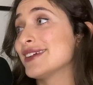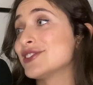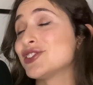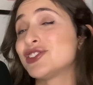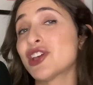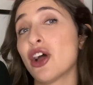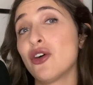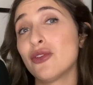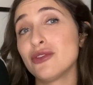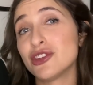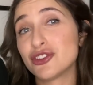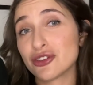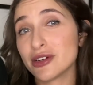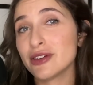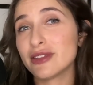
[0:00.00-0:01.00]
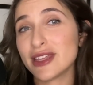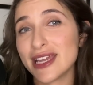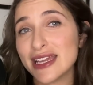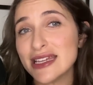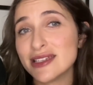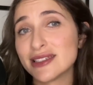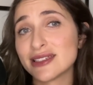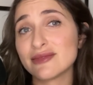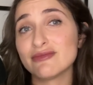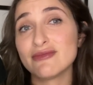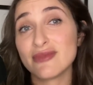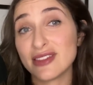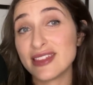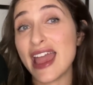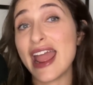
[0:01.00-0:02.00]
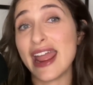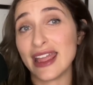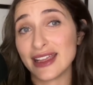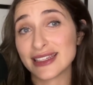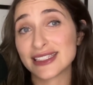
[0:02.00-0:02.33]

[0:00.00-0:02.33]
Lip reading: So the truth is, thanks.